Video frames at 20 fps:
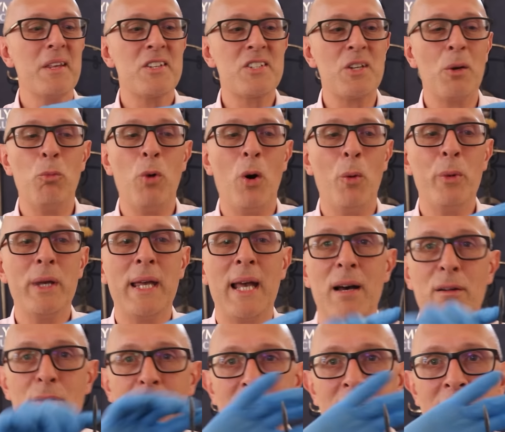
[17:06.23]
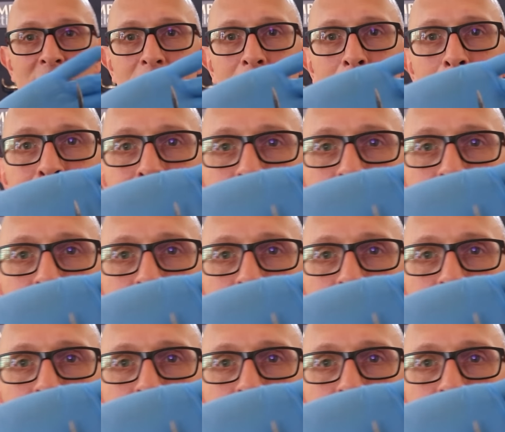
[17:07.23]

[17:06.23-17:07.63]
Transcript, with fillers: So what we have here